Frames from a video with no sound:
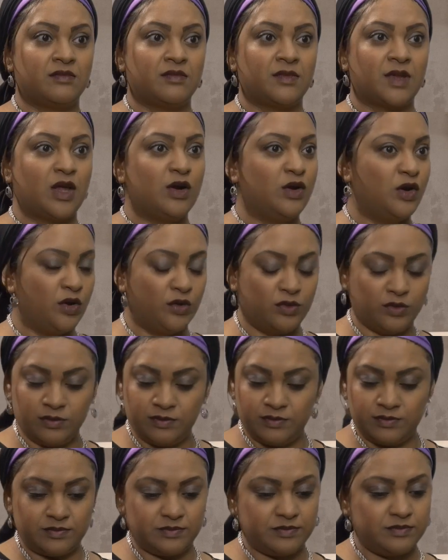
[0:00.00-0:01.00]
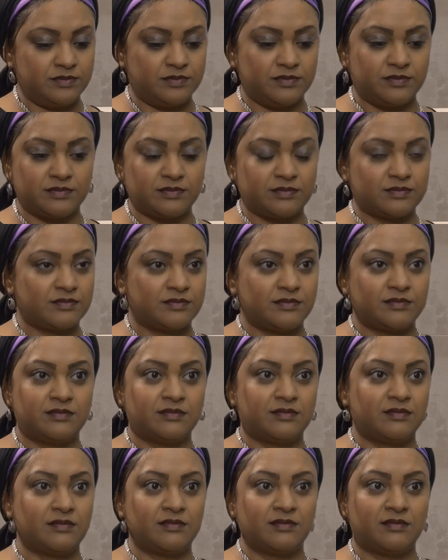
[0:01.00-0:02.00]
But the anticipation inside
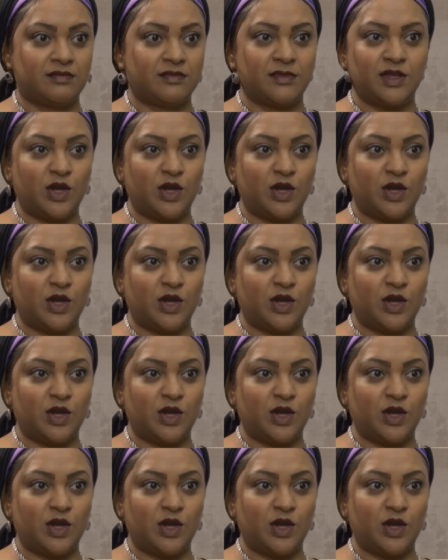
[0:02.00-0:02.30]
all of that,